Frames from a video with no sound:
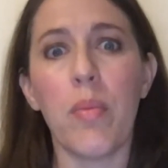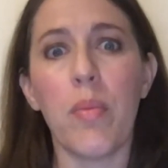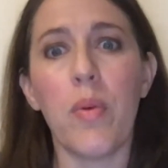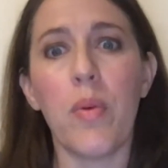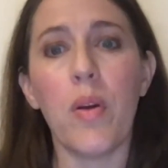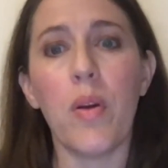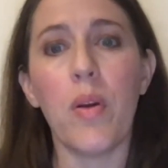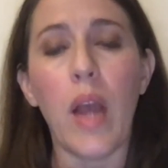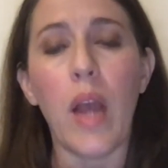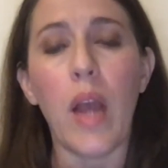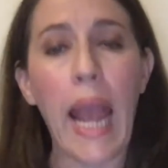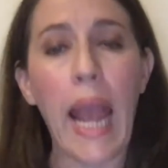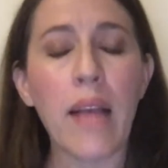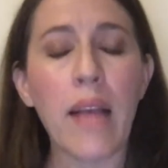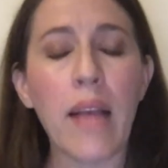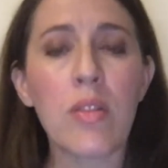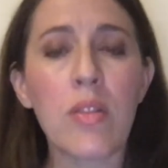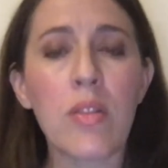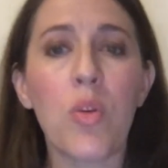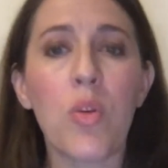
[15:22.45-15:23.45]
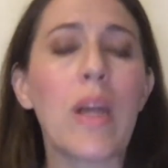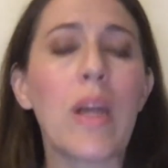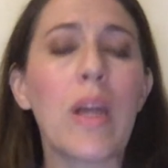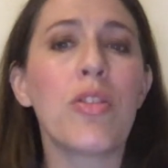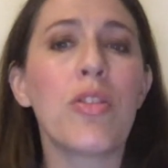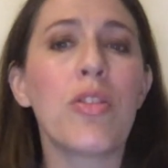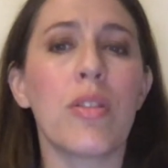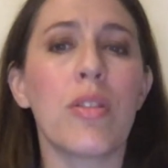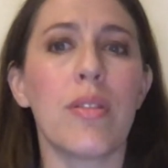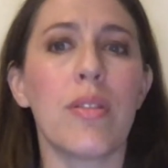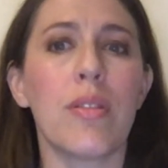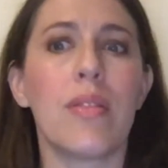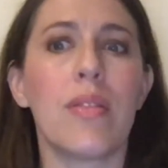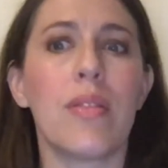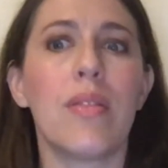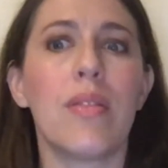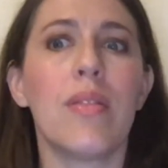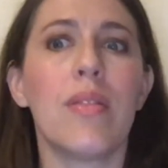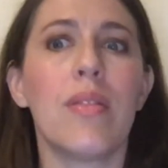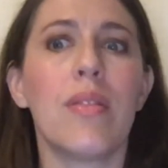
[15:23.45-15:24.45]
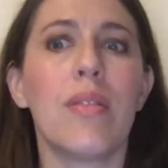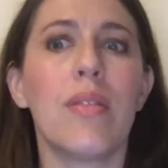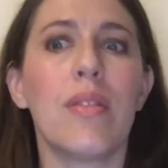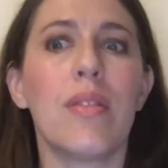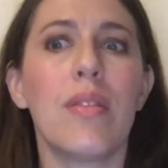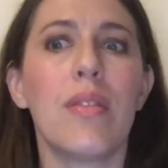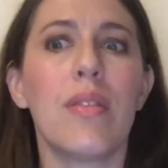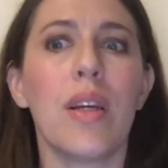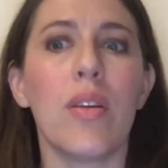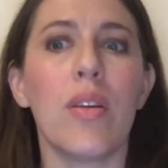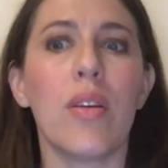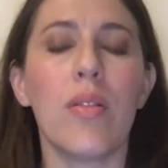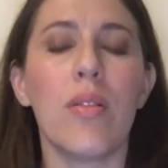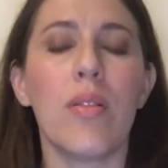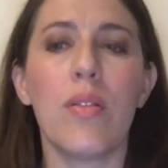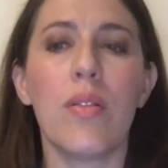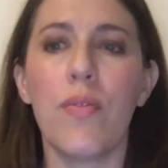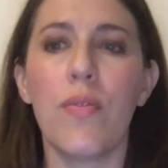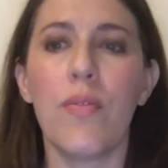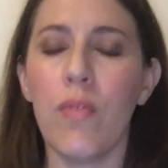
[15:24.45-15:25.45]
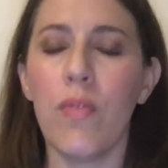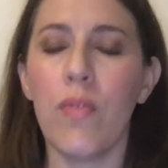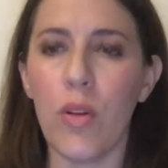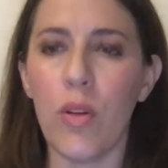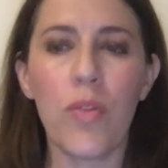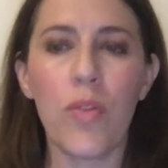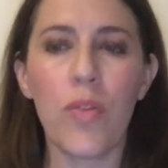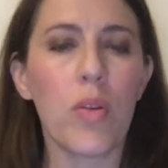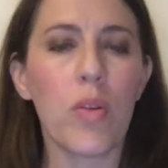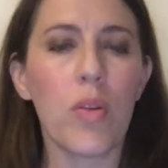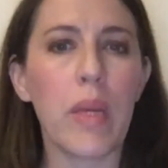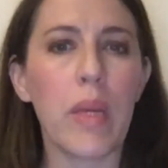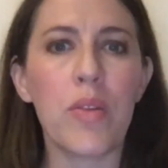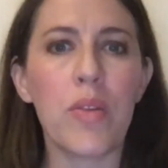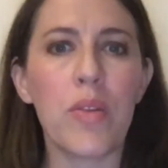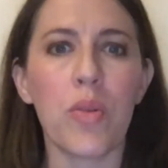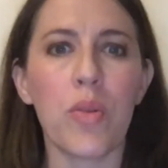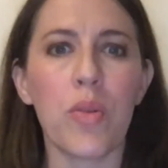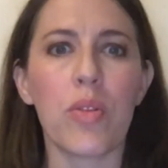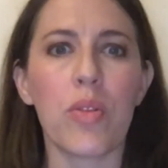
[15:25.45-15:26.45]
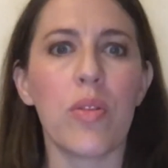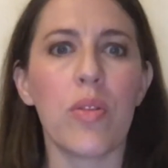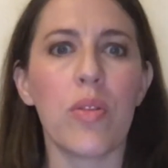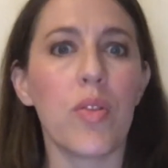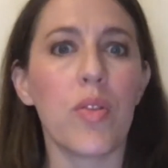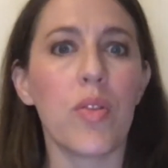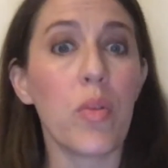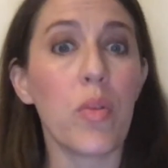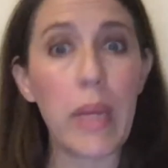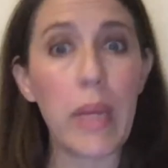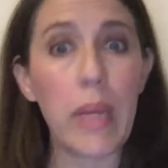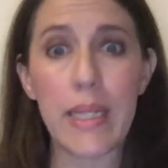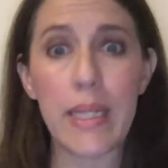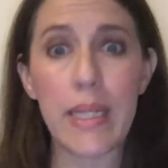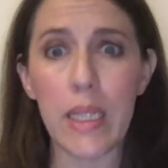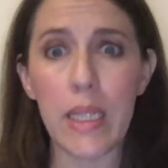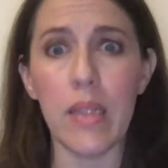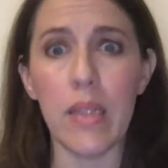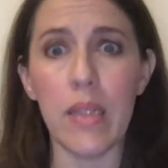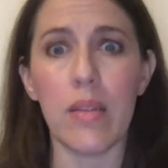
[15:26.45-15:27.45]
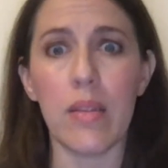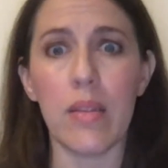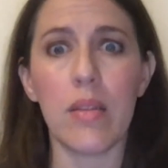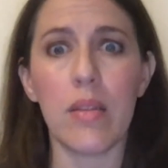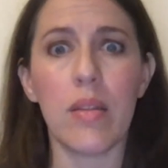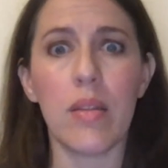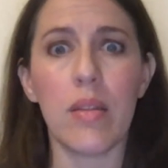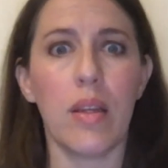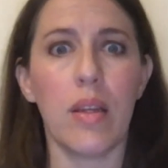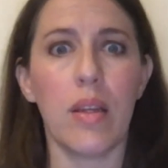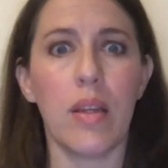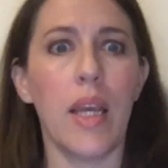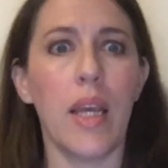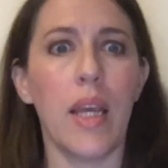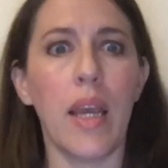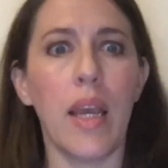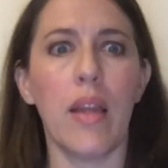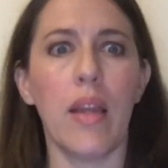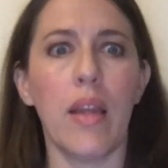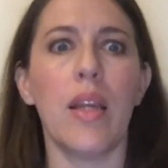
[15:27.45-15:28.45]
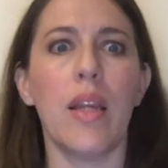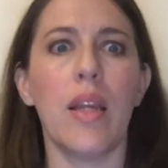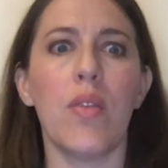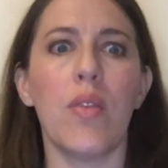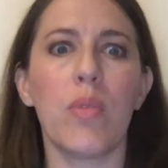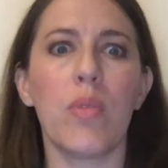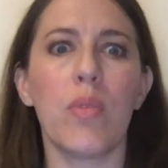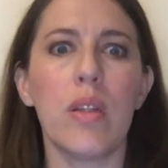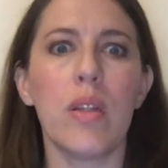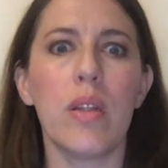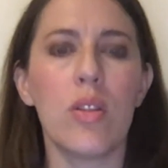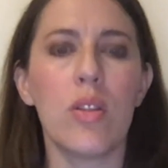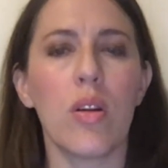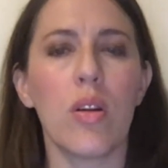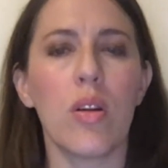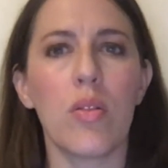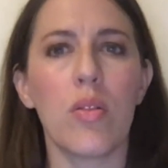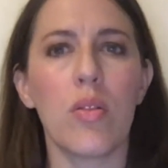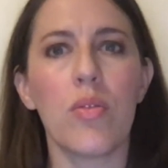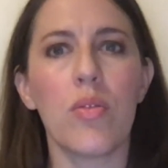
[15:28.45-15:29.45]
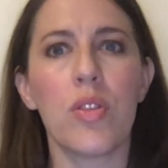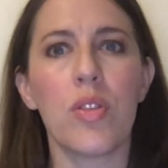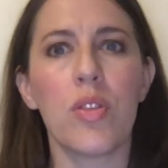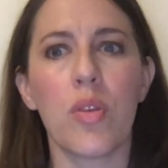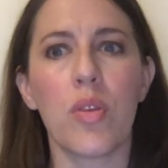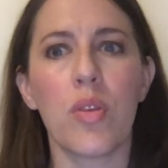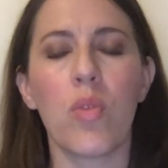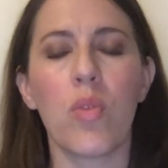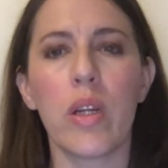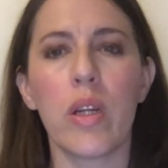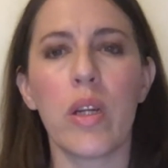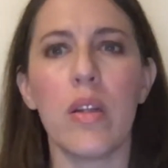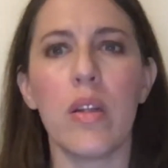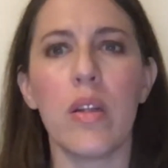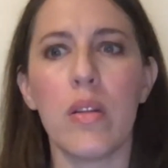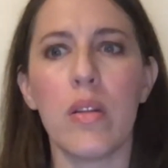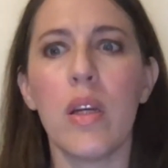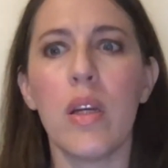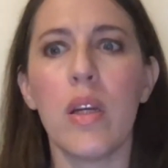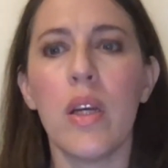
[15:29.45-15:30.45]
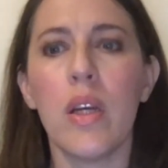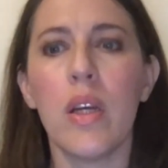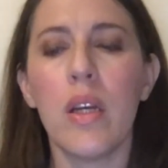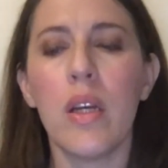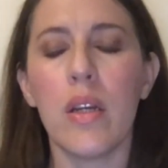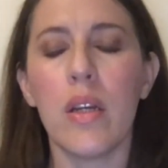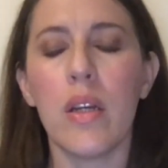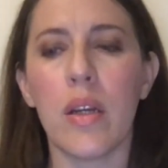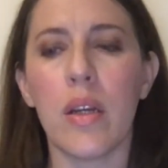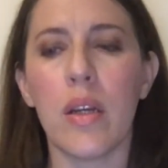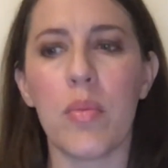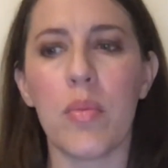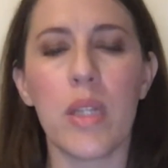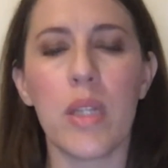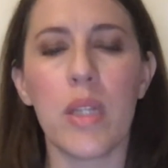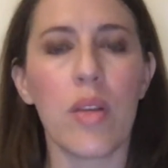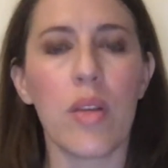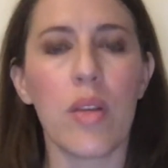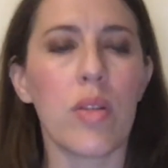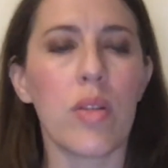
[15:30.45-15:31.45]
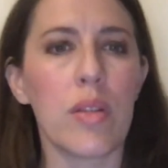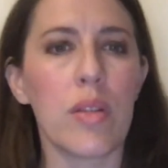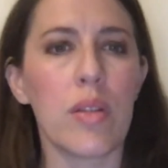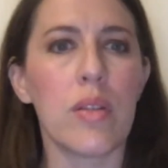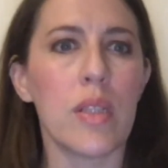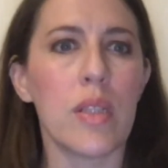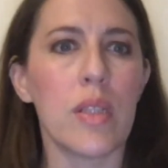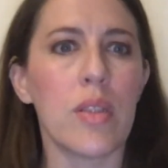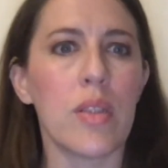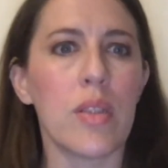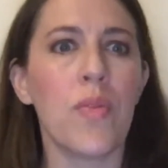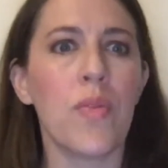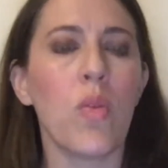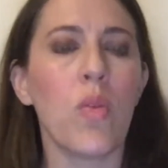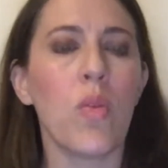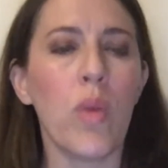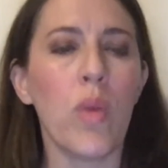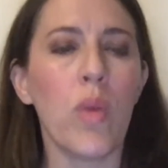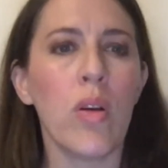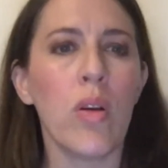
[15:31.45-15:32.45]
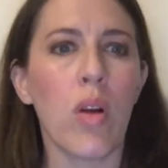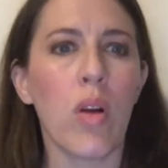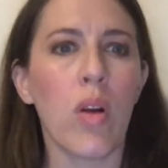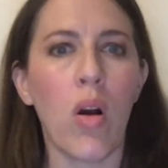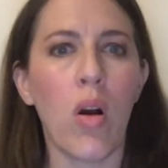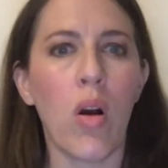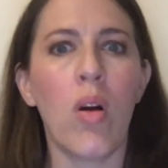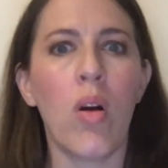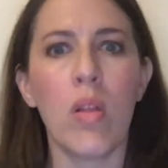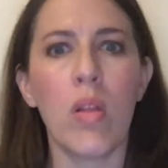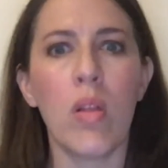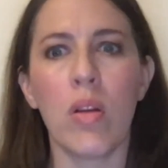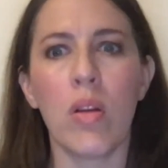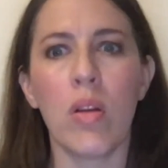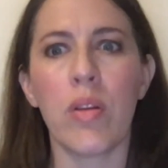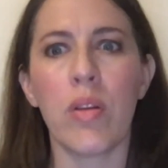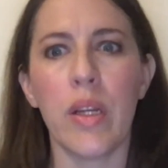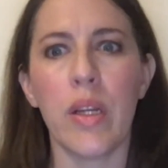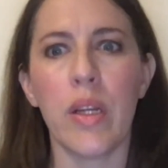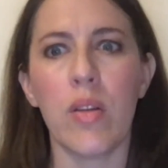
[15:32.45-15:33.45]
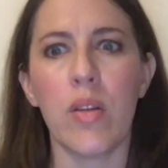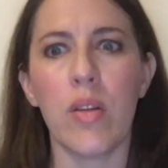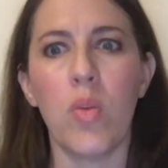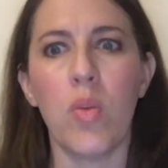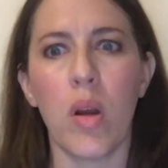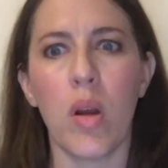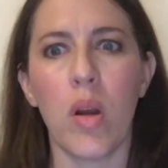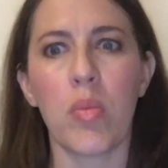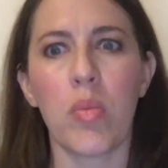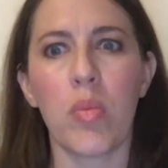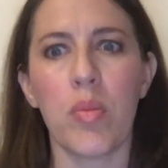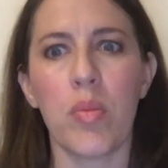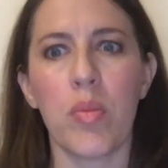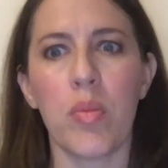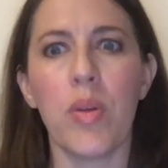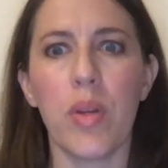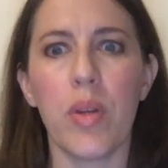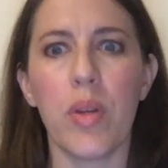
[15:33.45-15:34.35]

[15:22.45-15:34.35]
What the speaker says: Ask questions. Look for mentors. Look for mentees. And really start working together as a field. We are all learning quantum computing.